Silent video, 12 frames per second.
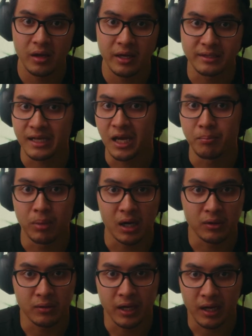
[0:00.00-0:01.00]
is a
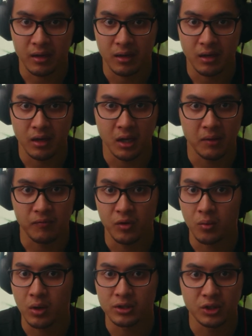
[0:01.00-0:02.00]
bottleneck if
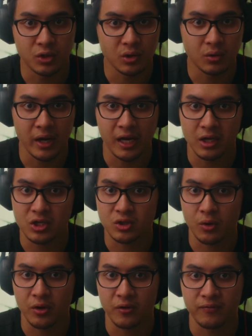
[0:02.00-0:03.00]
you want to do any
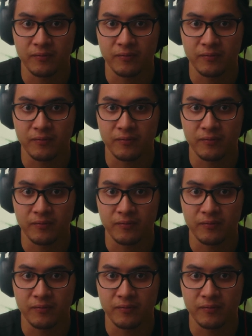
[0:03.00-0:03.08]
sort of